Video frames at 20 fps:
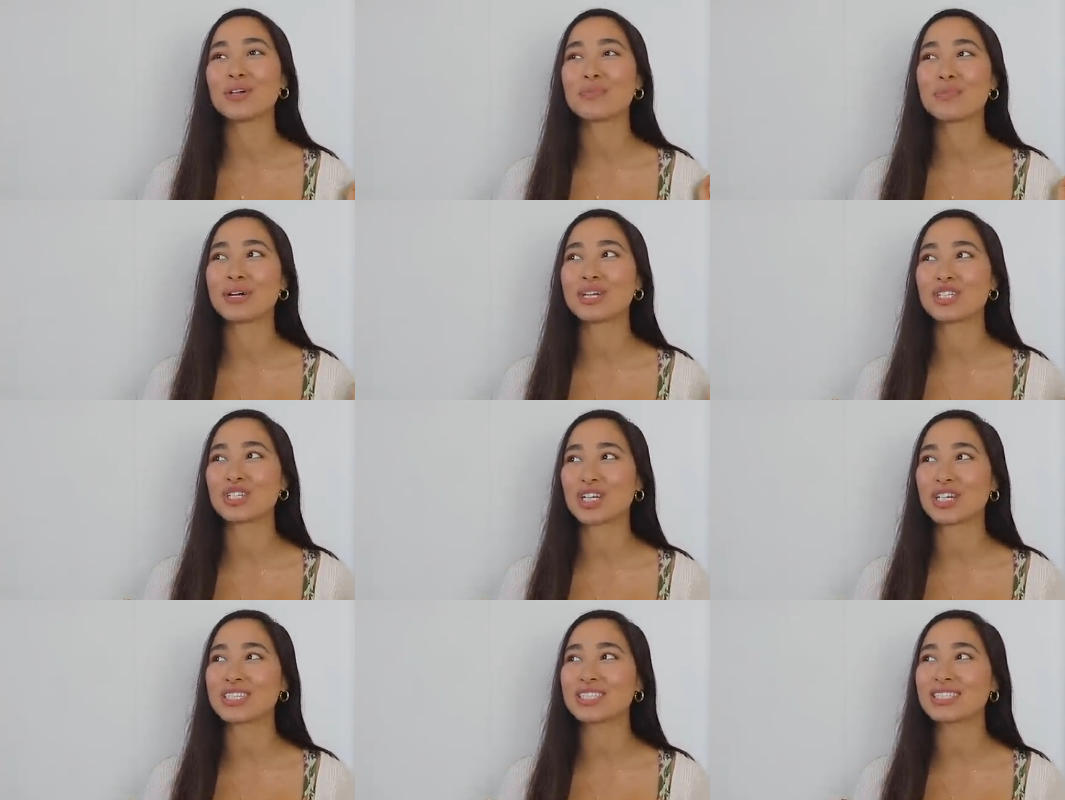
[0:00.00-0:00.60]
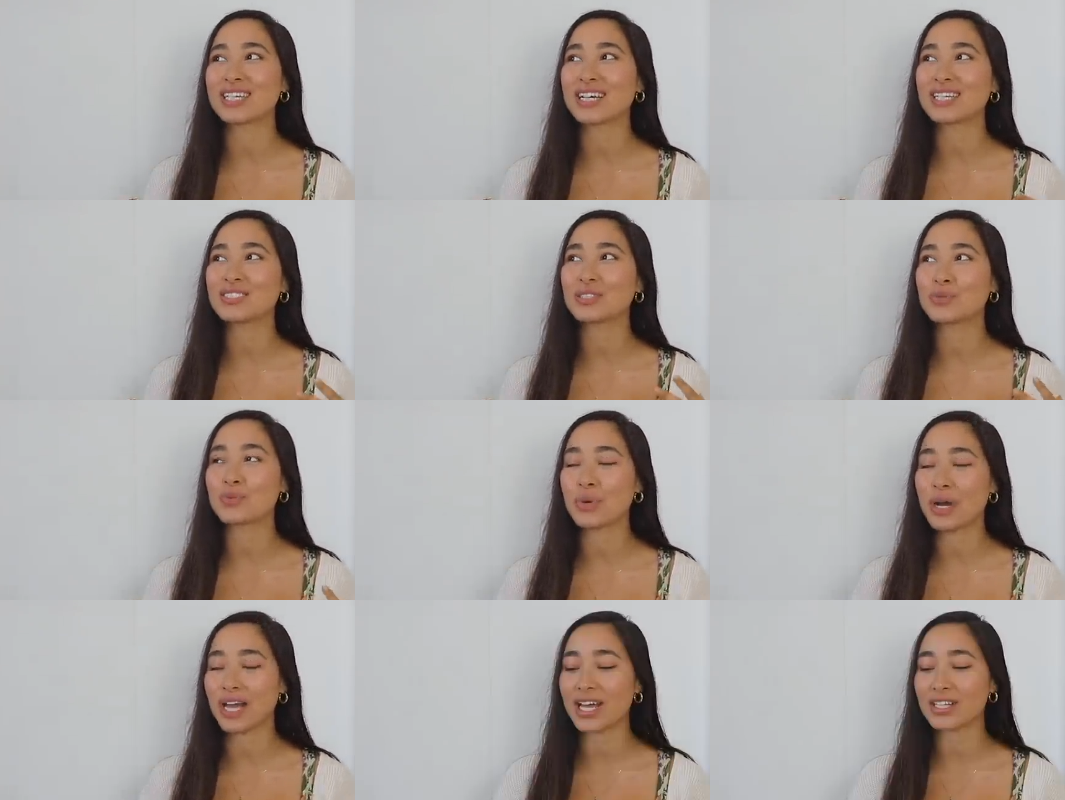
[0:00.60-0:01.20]
but just as
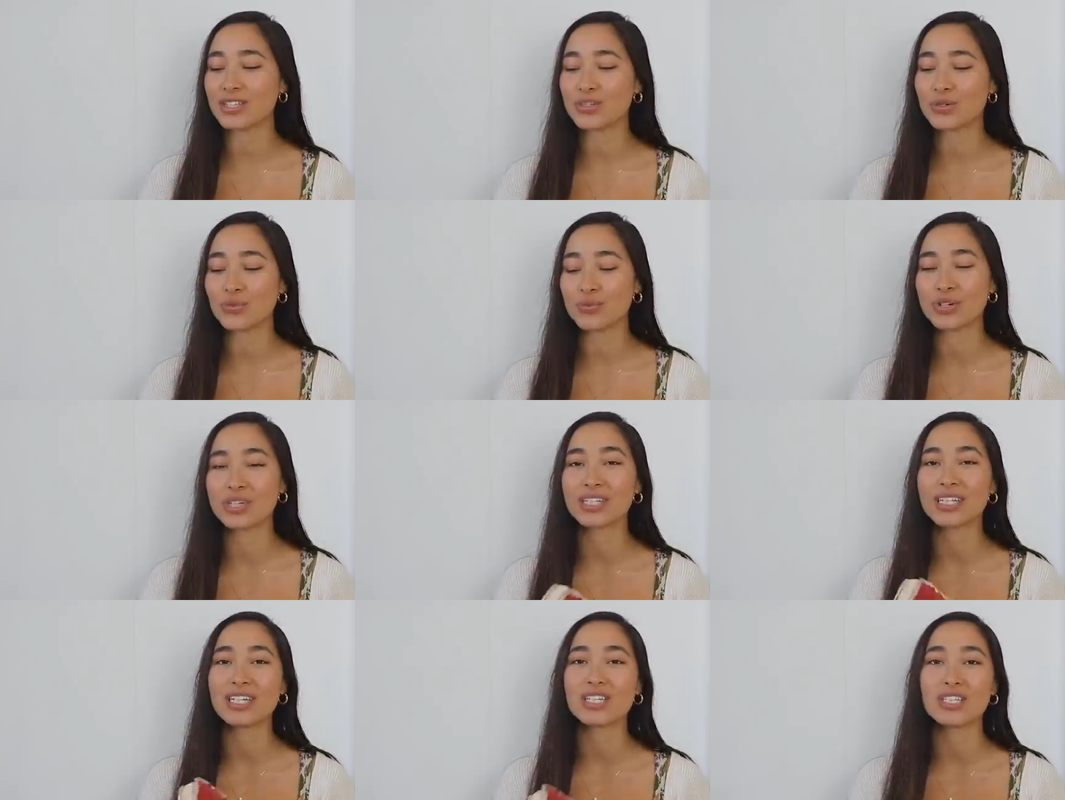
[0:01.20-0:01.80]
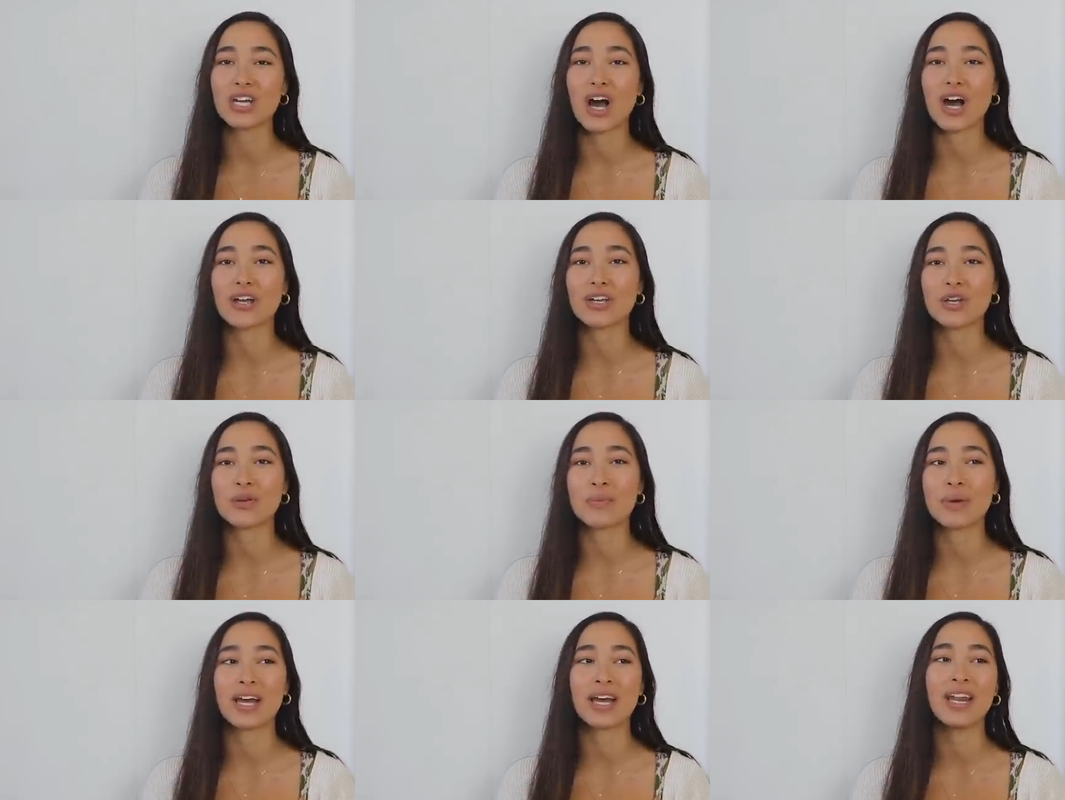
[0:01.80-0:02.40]
a way to really
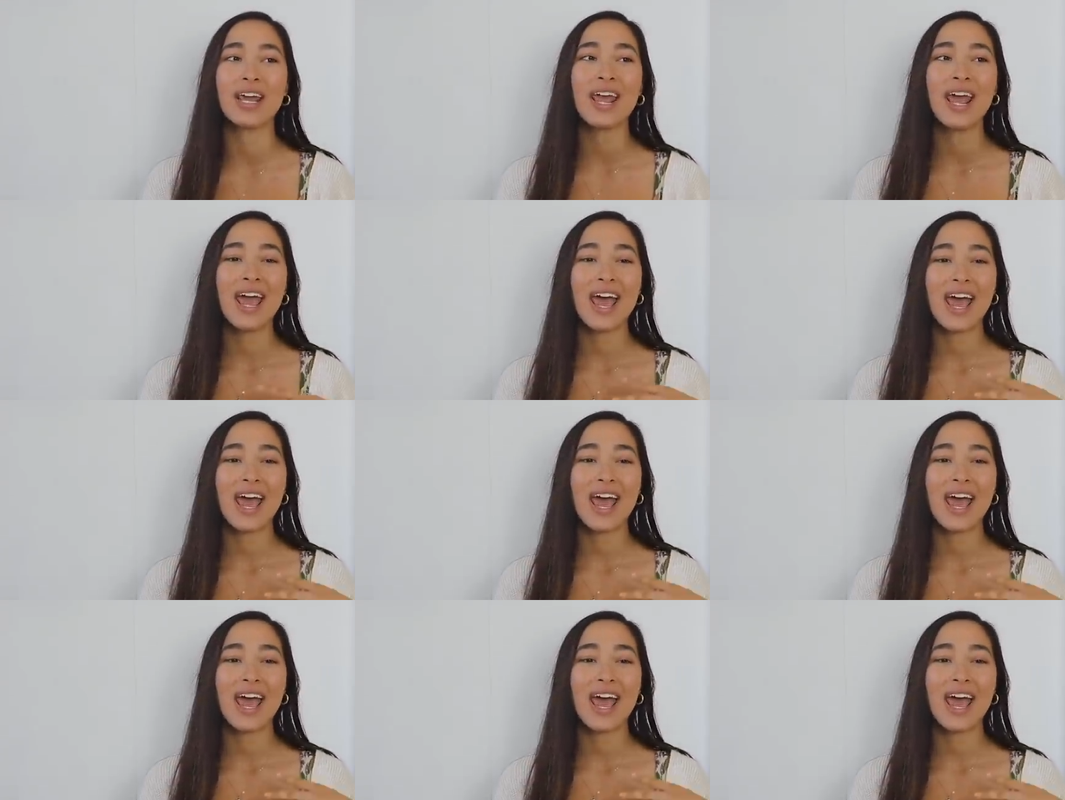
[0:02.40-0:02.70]
document